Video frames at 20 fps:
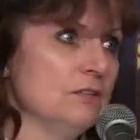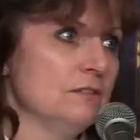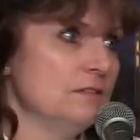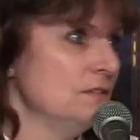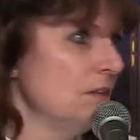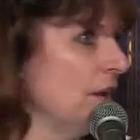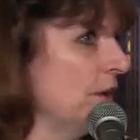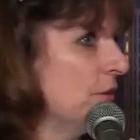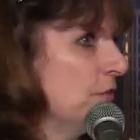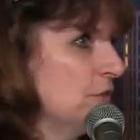
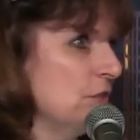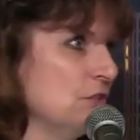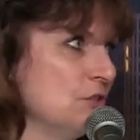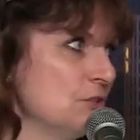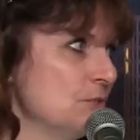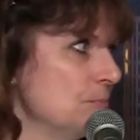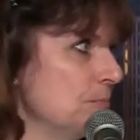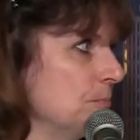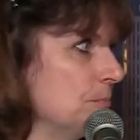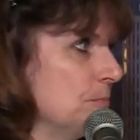No,
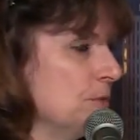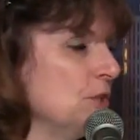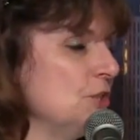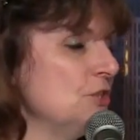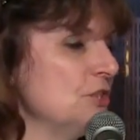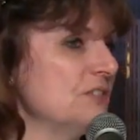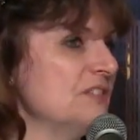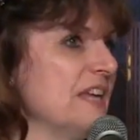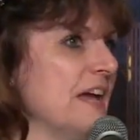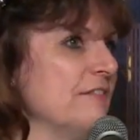if you
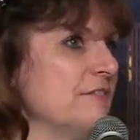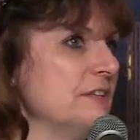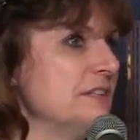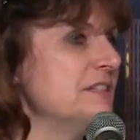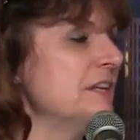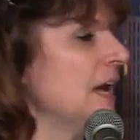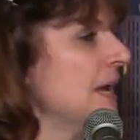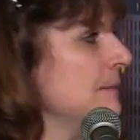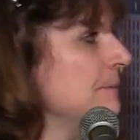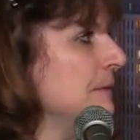just have to
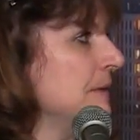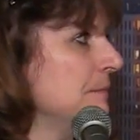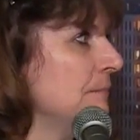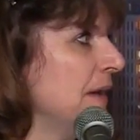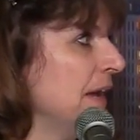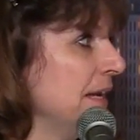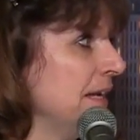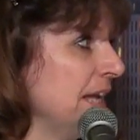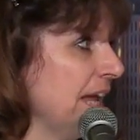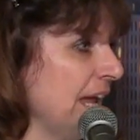type in
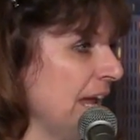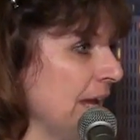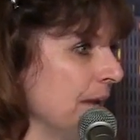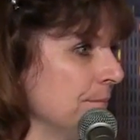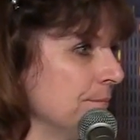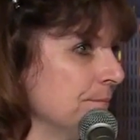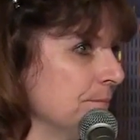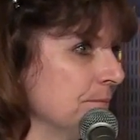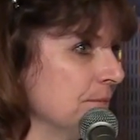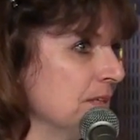my
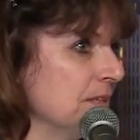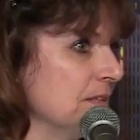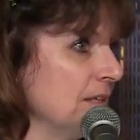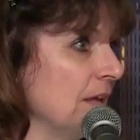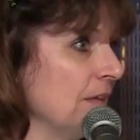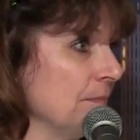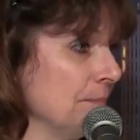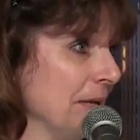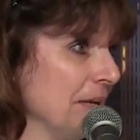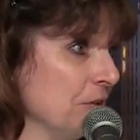name.
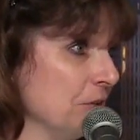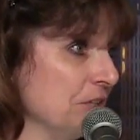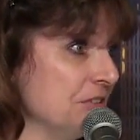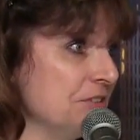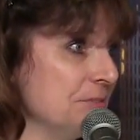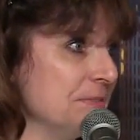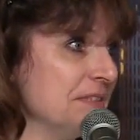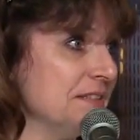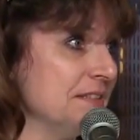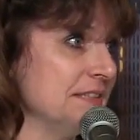Now, my
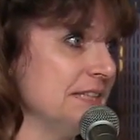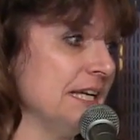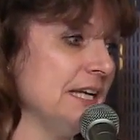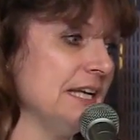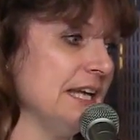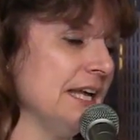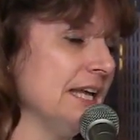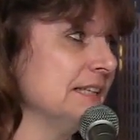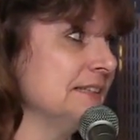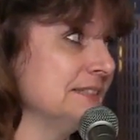Christmas
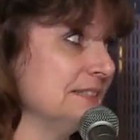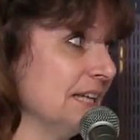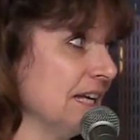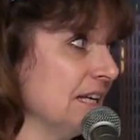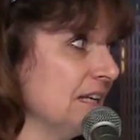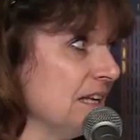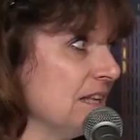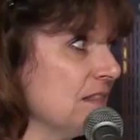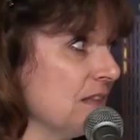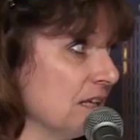CD is
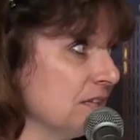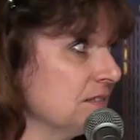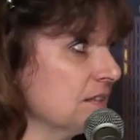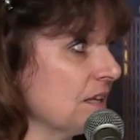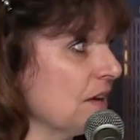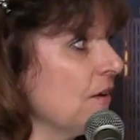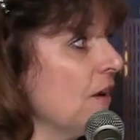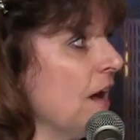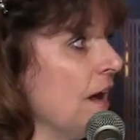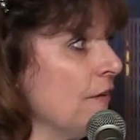Sandy
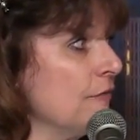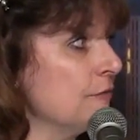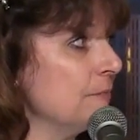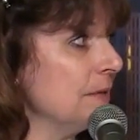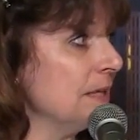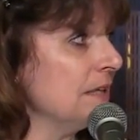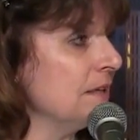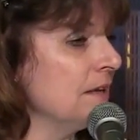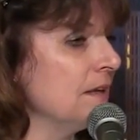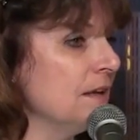Lusco
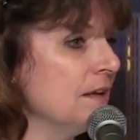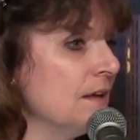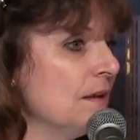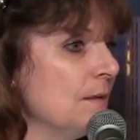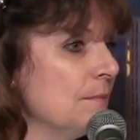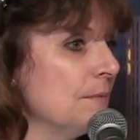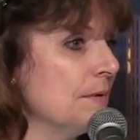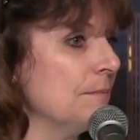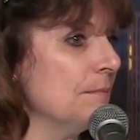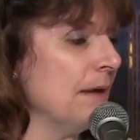Huffman,
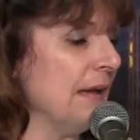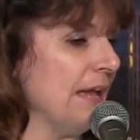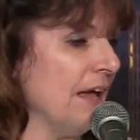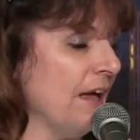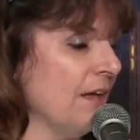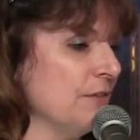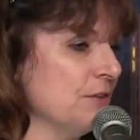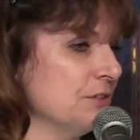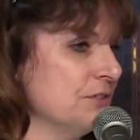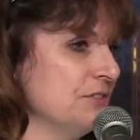but my
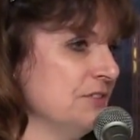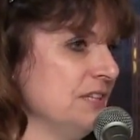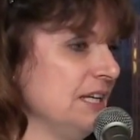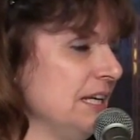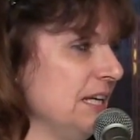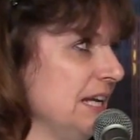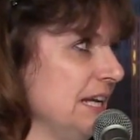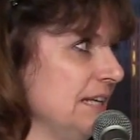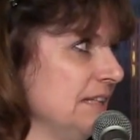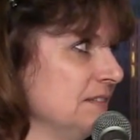other
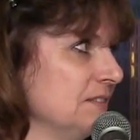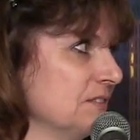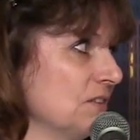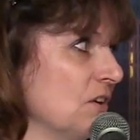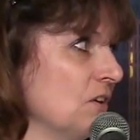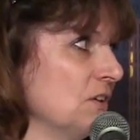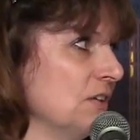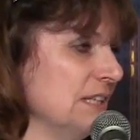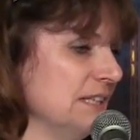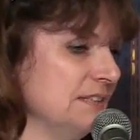CDs
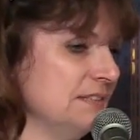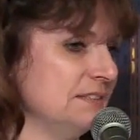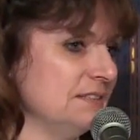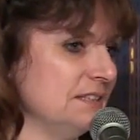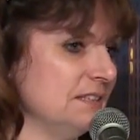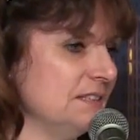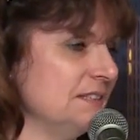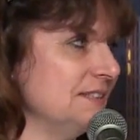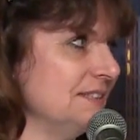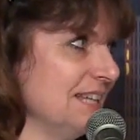are
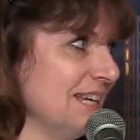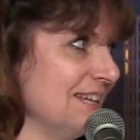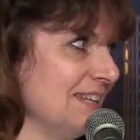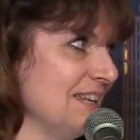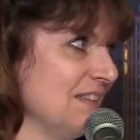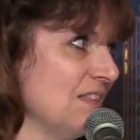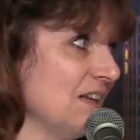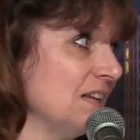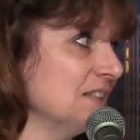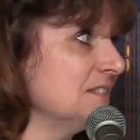listed
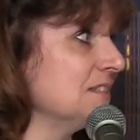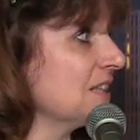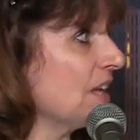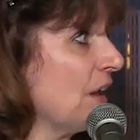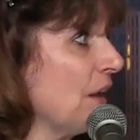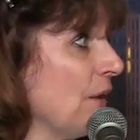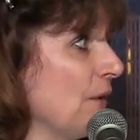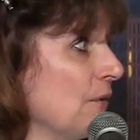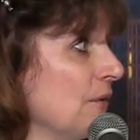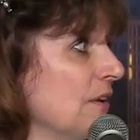Sandy
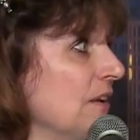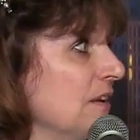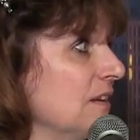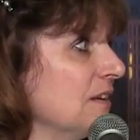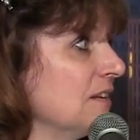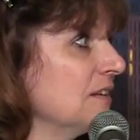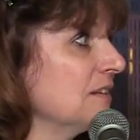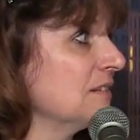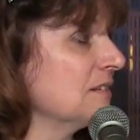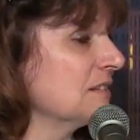Lusco.
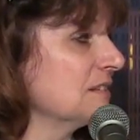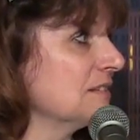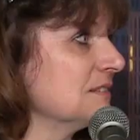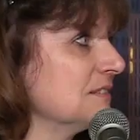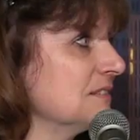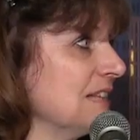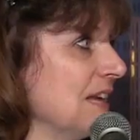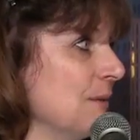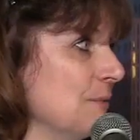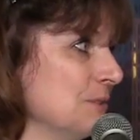Okay,
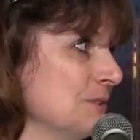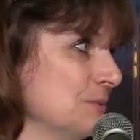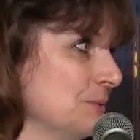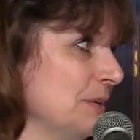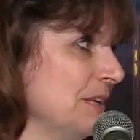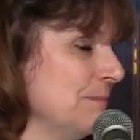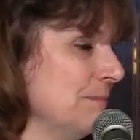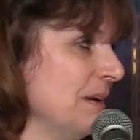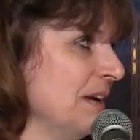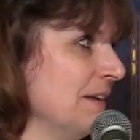so if
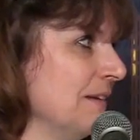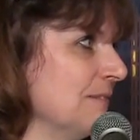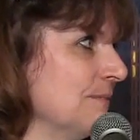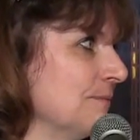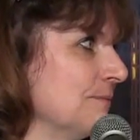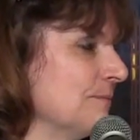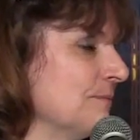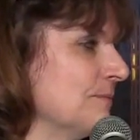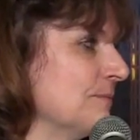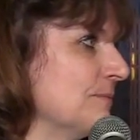you're looking for the
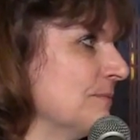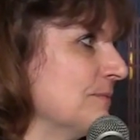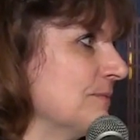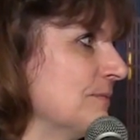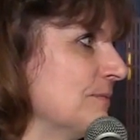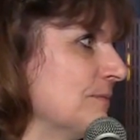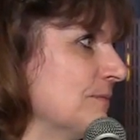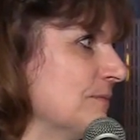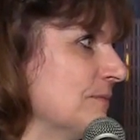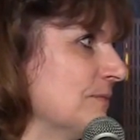Christmas
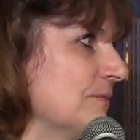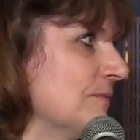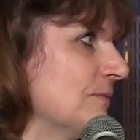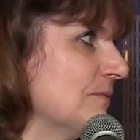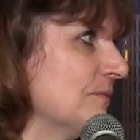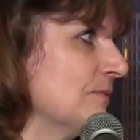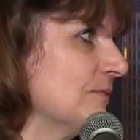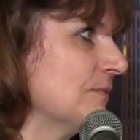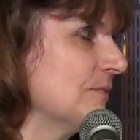CD,